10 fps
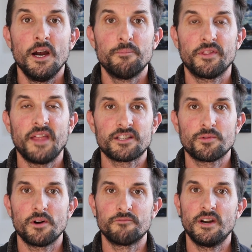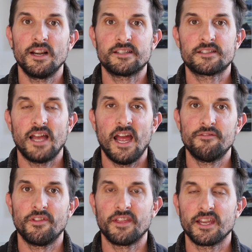But that's what really set
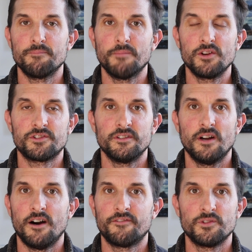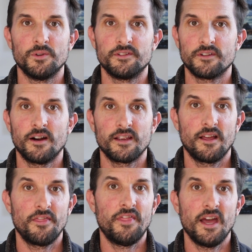everything in motion afterwards. I
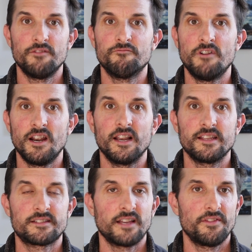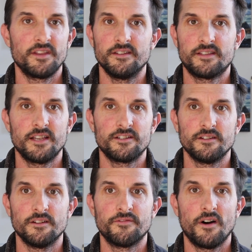then really set the
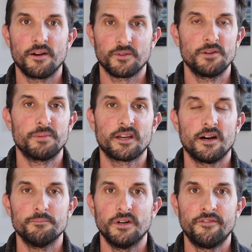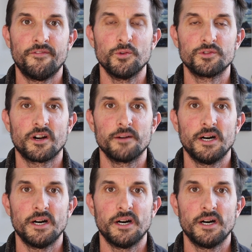intention of I'm going to become a full-time